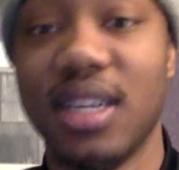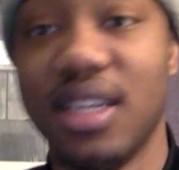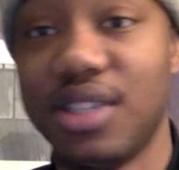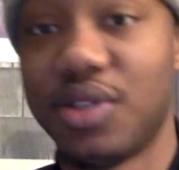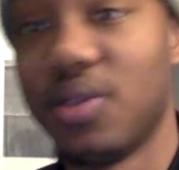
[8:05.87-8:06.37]

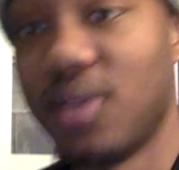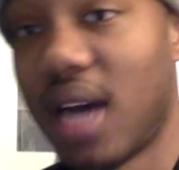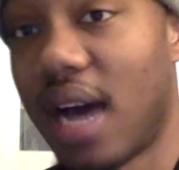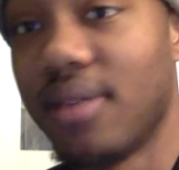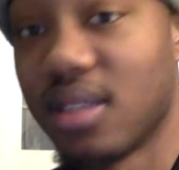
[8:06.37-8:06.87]
So
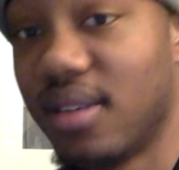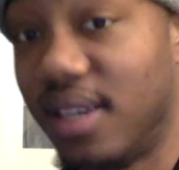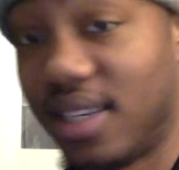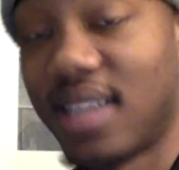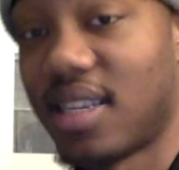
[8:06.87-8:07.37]
I was
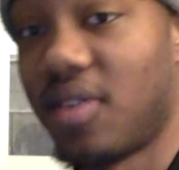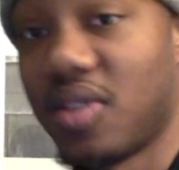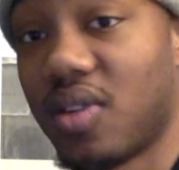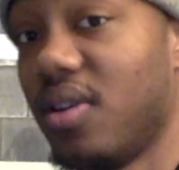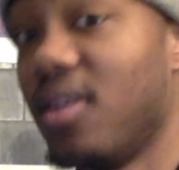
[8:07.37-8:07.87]
learning as I was
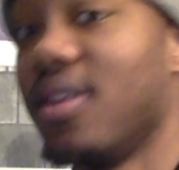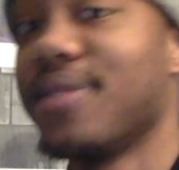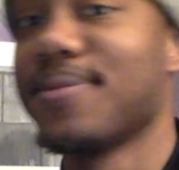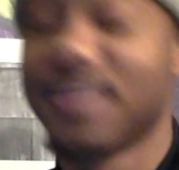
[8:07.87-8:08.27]
going on,